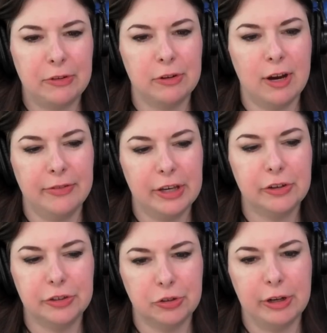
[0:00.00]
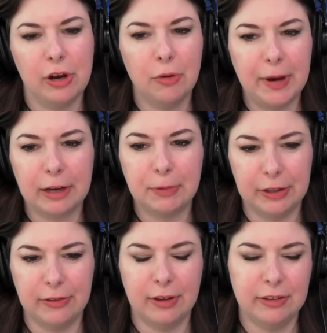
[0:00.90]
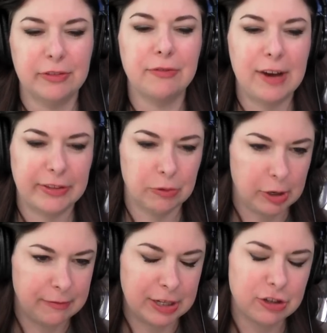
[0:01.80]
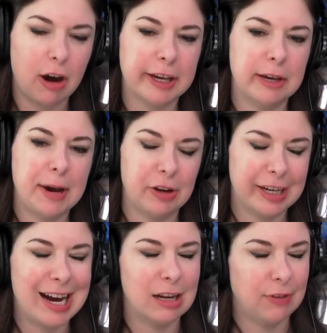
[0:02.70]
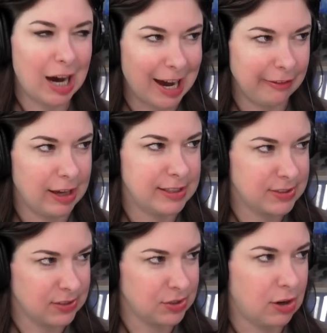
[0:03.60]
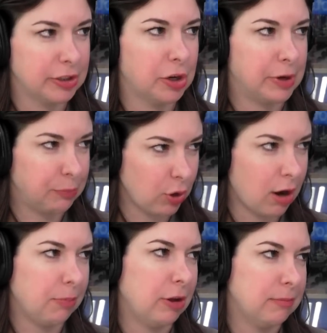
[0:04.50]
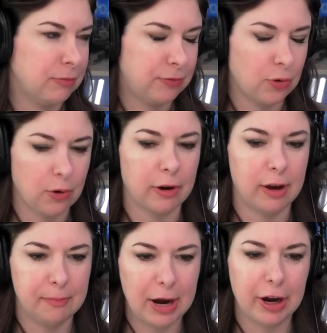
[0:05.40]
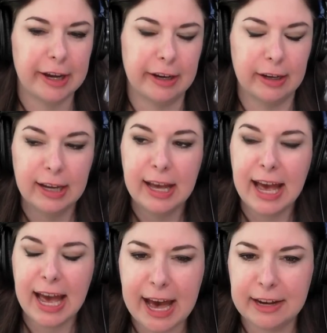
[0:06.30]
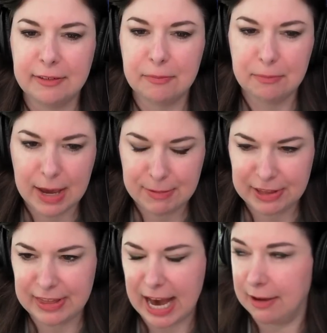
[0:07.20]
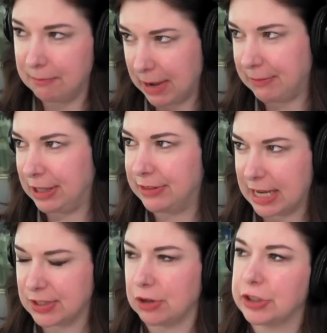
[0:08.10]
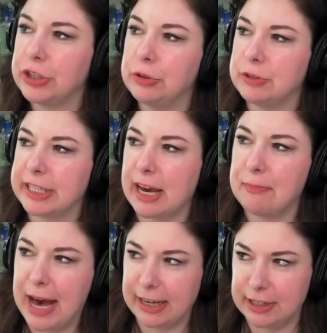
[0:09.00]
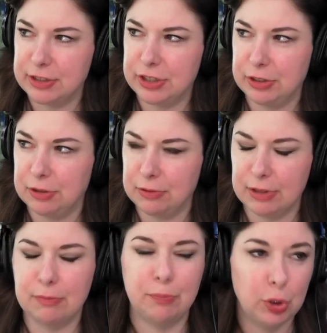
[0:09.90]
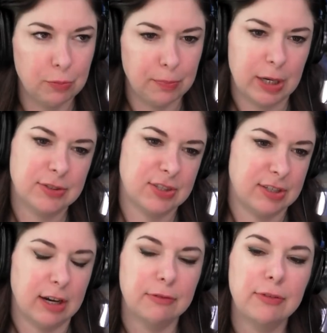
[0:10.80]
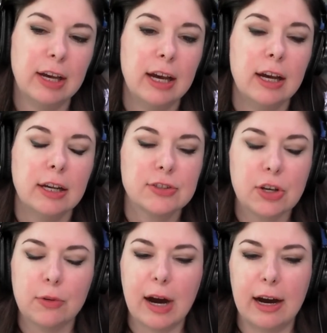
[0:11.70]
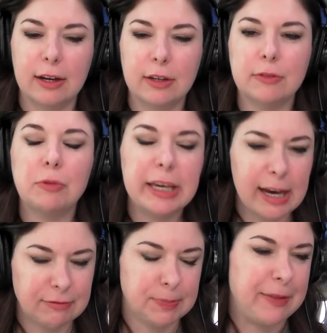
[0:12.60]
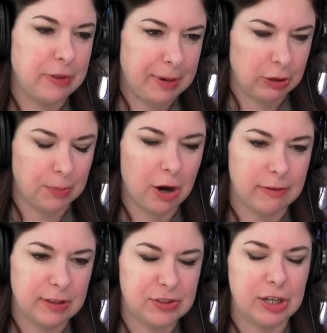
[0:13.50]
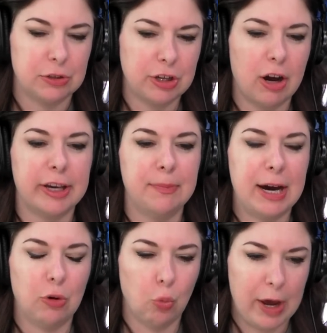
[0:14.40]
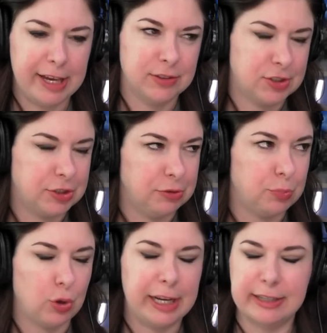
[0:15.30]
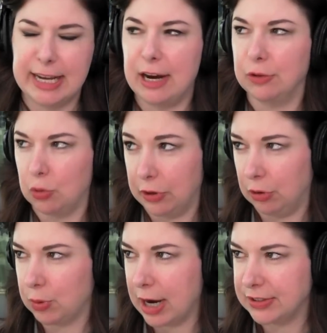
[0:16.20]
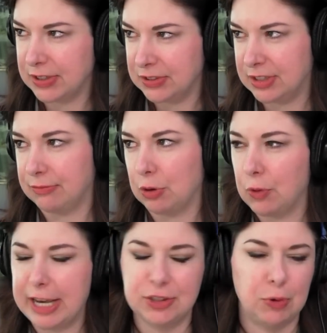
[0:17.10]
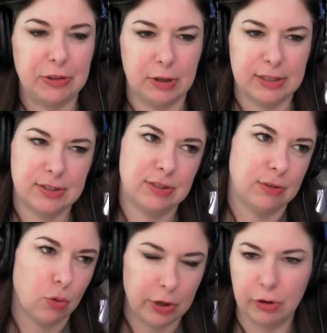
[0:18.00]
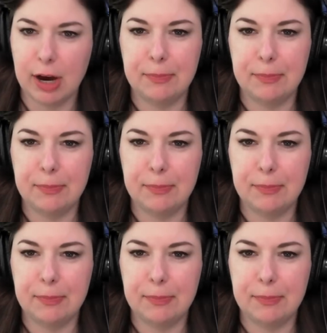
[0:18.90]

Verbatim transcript: whether or not they could join OPEC, but the fact that we're even talking about it kind of highlights this ongoing problem for America. And maybe that maybe that's our cue to get back into yeah. the boom bust stuff. So we have spent the better part of this year talking about ways to bring down oil prices, different ways, whether it's oil